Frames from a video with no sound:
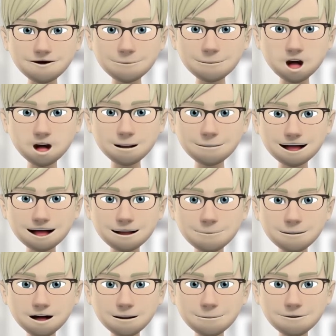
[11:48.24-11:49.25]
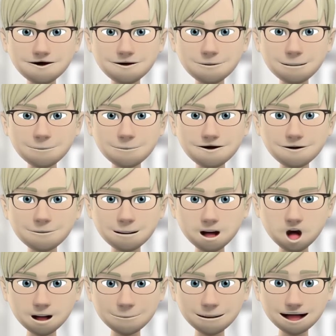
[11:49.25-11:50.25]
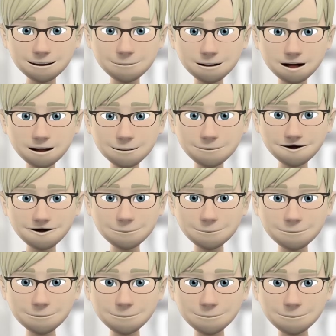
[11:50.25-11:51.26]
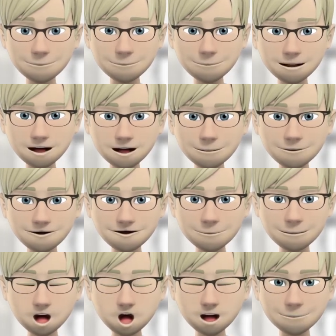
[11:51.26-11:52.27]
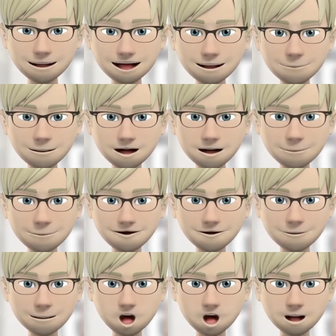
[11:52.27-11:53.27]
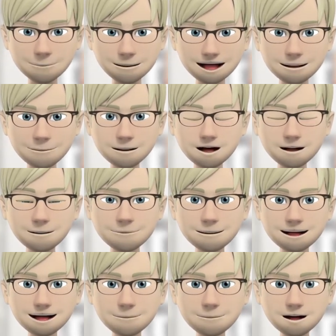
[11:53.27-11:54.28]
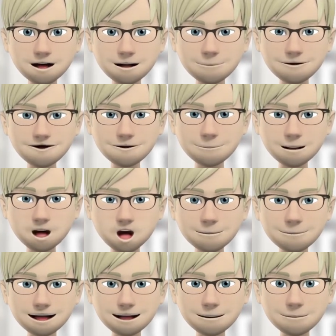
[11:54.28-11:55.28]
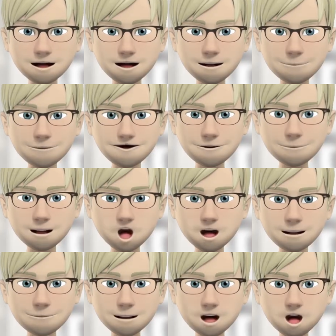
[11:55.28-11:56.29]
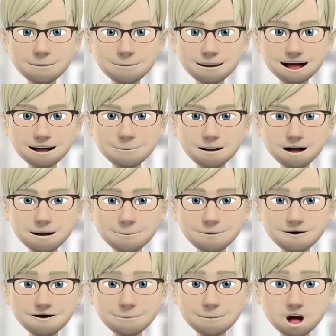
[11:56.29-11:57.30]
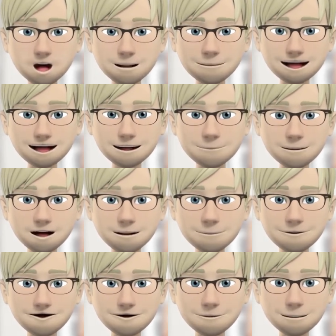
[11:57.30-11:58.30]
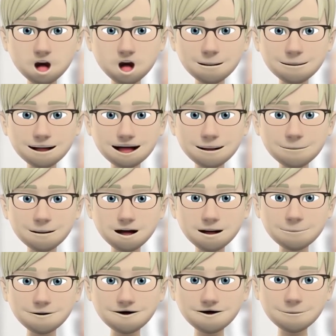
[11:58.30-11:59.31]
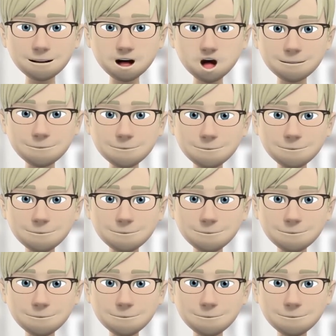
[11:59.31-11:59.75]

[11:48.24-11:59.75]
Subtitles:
It has all the advantages of the AVR, but can withstand and manage overloads that allow us to start inductive equipment of much higher power than equipment with AVR.